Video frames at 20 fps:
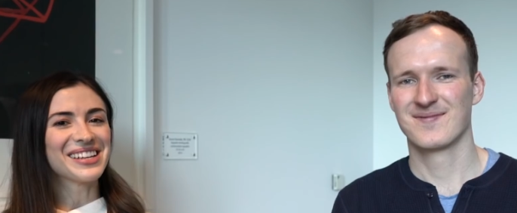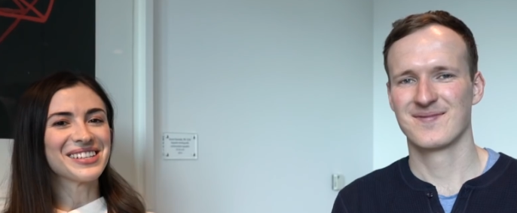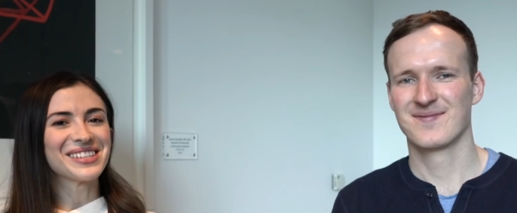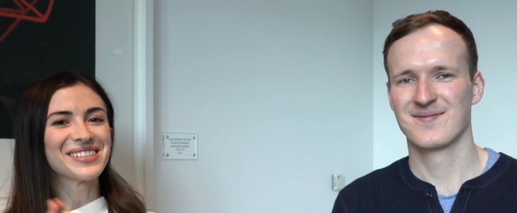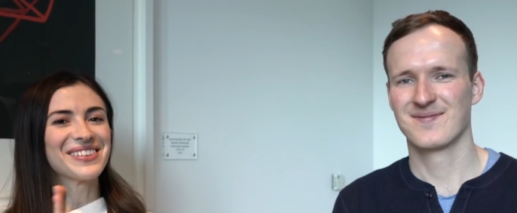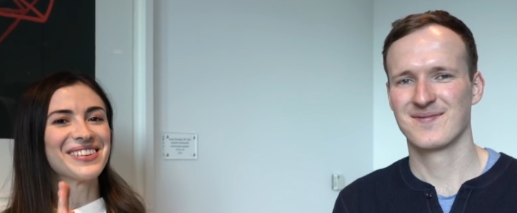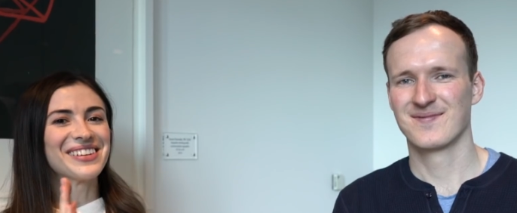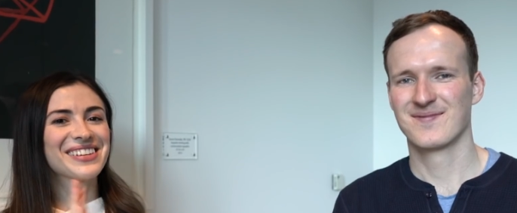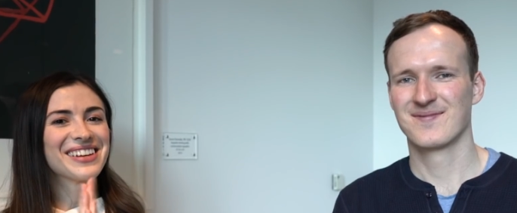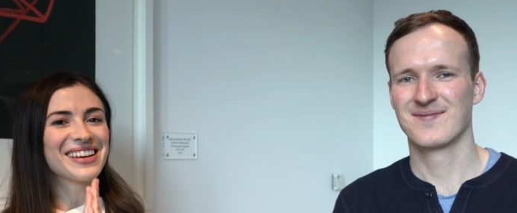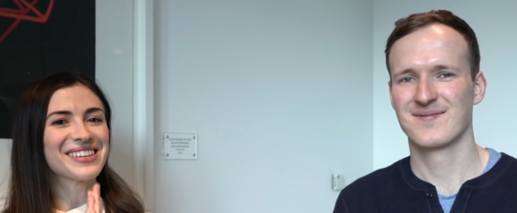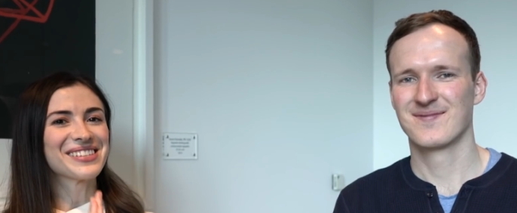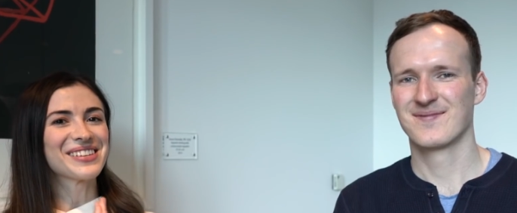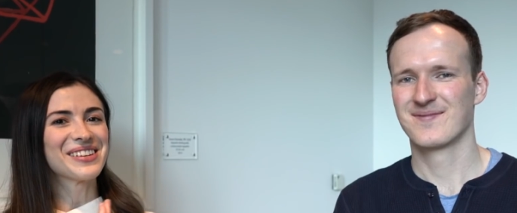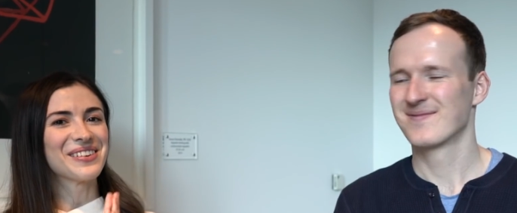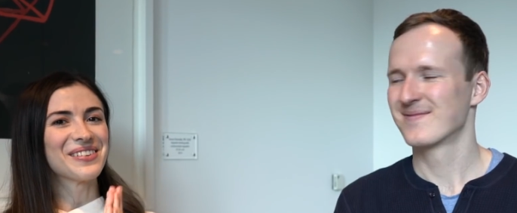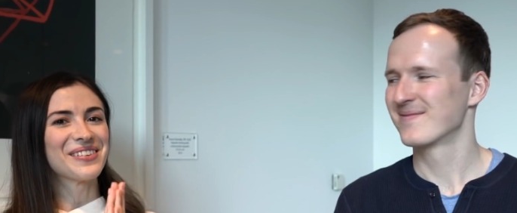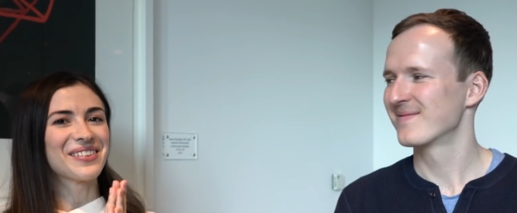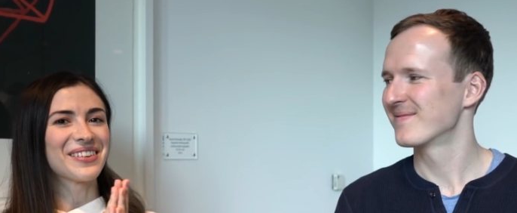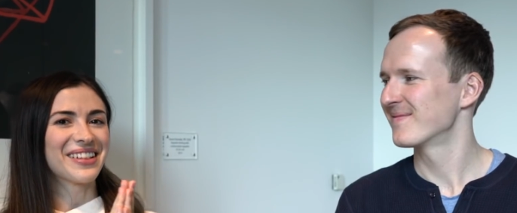Speaker 1: I just wanted to
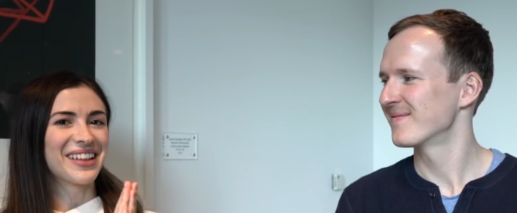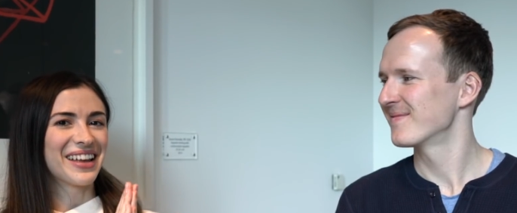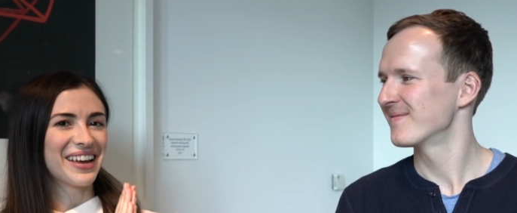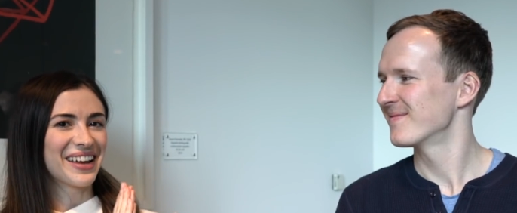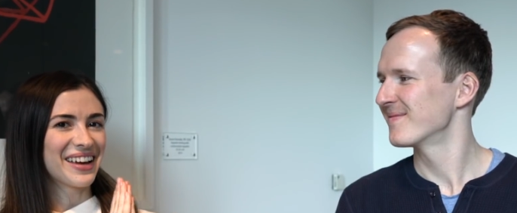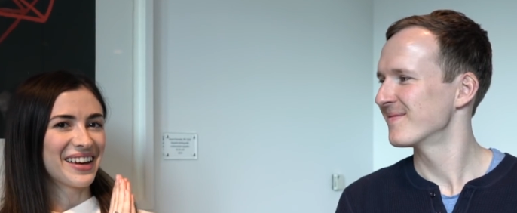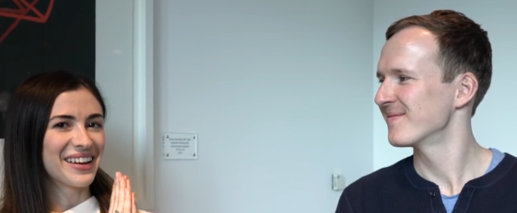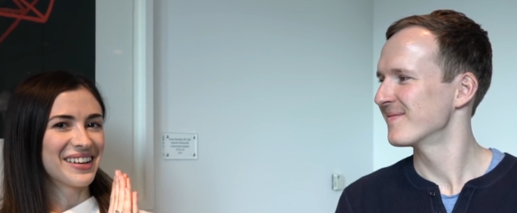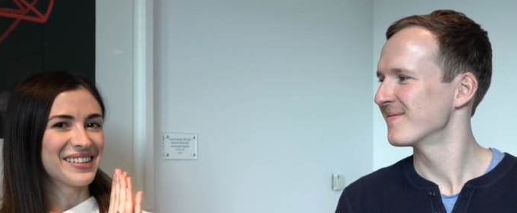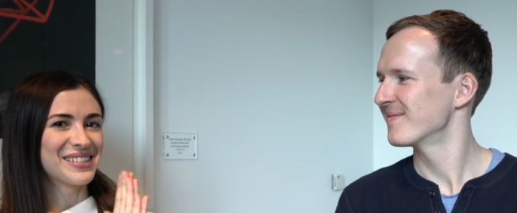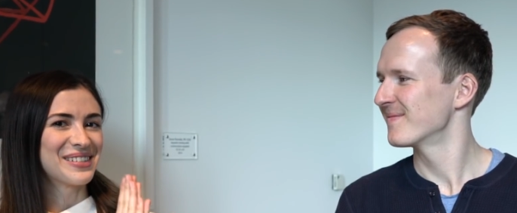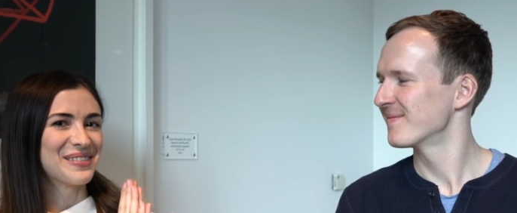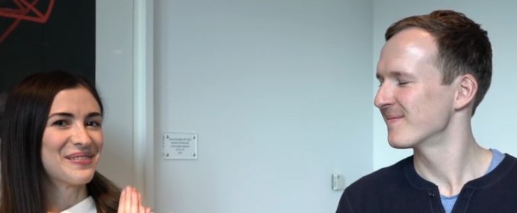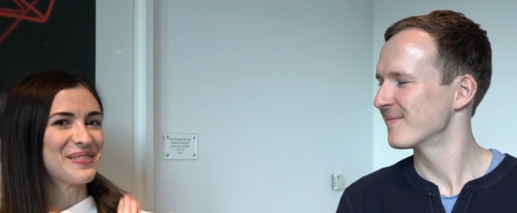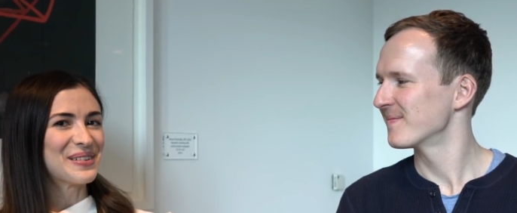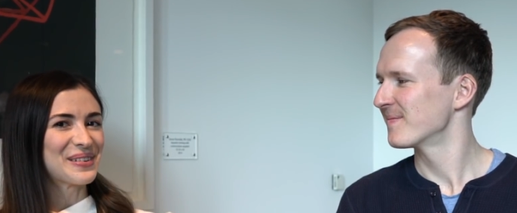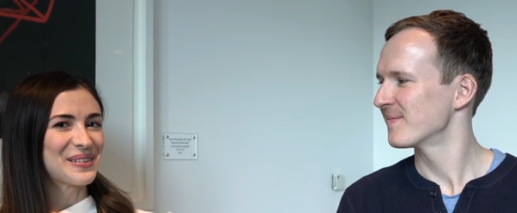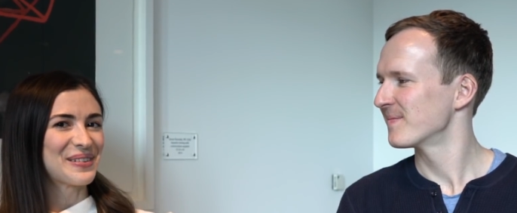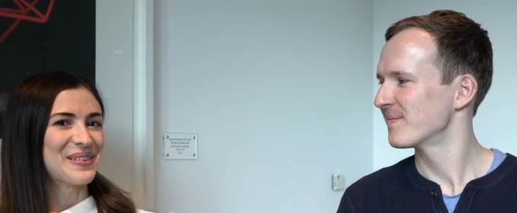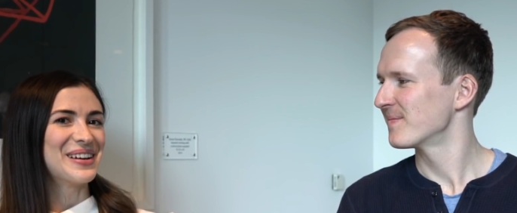ask you like a
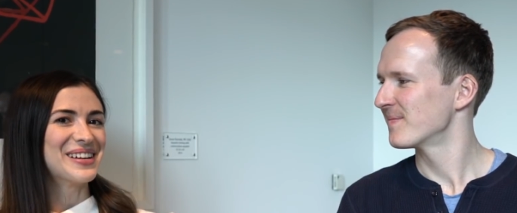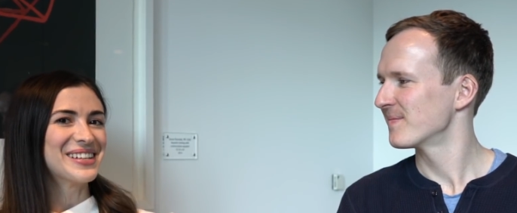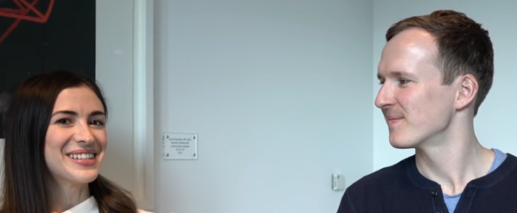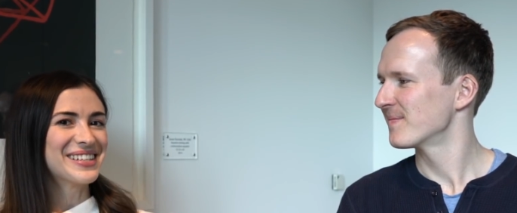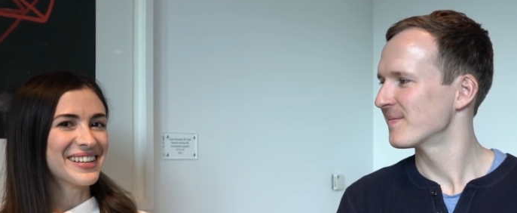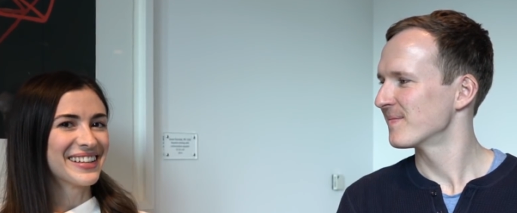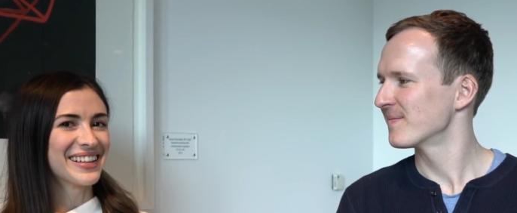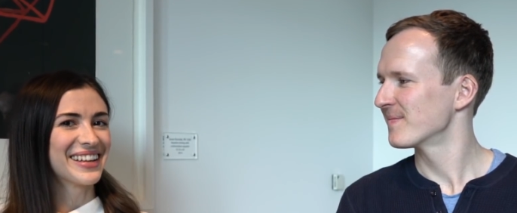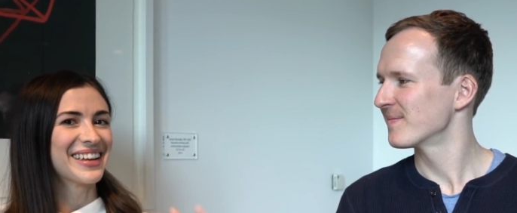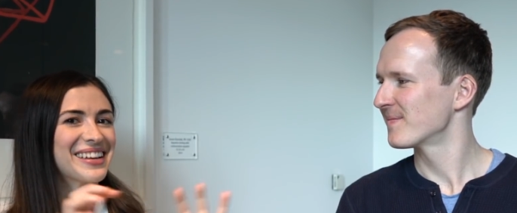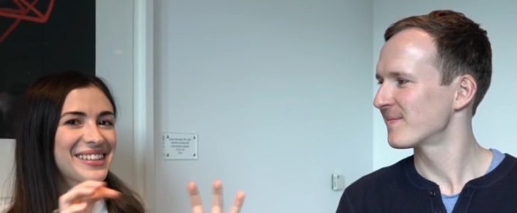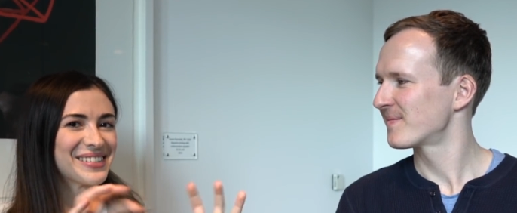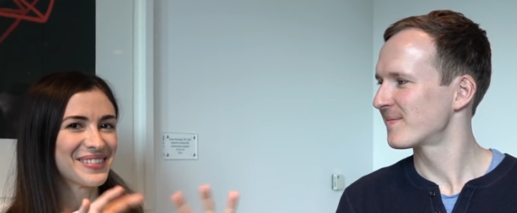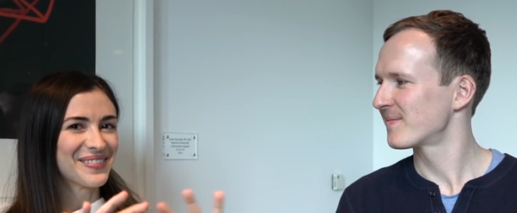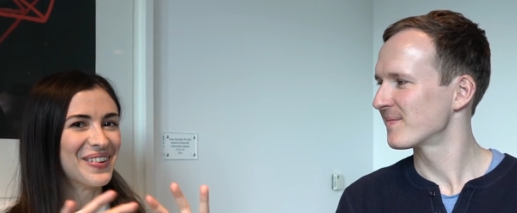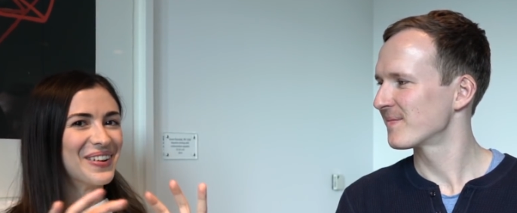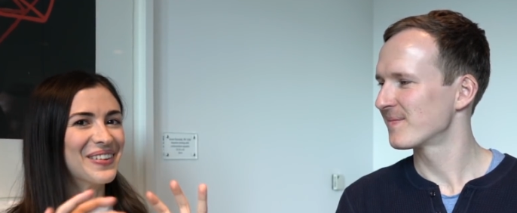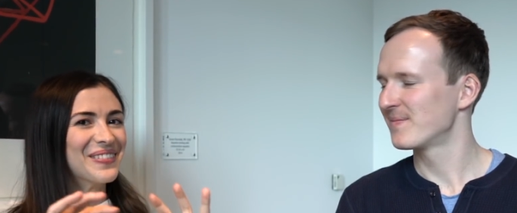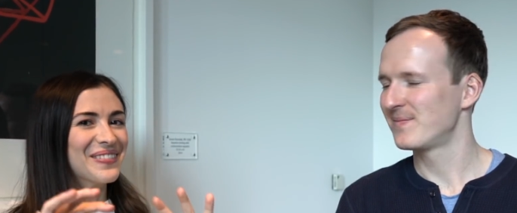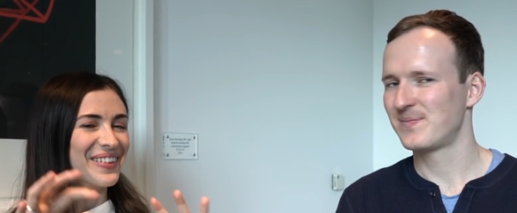simple question, like a
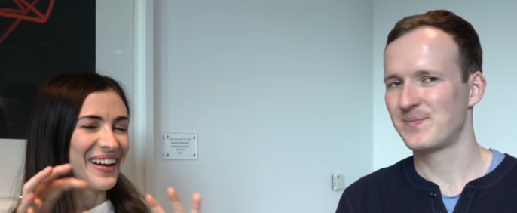small